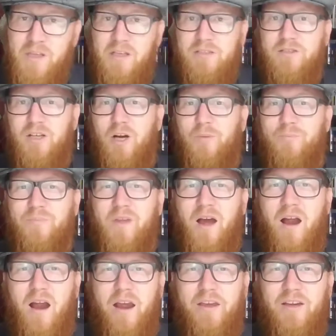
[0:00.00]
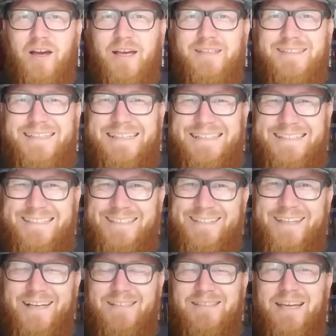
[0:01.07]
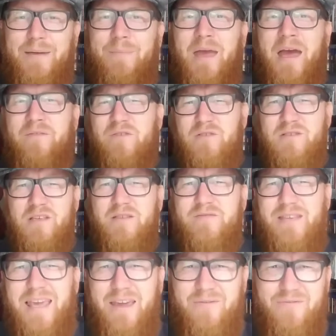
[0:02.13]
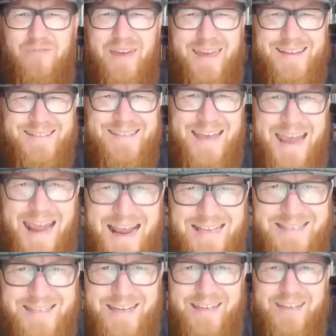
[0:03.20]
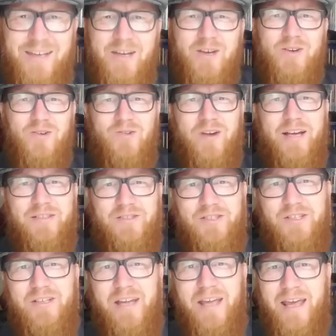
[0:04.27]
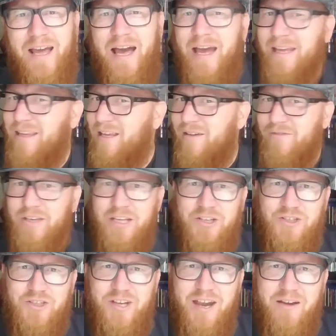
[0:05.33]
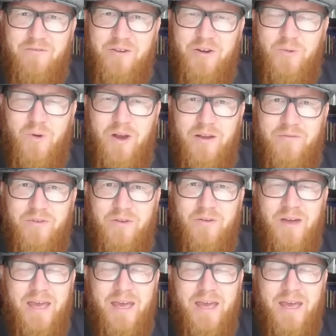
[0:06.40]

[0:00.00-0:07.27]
So, all right, you guys, until next time, have yourselves a fantastic rest of your day. I love each and every one of you,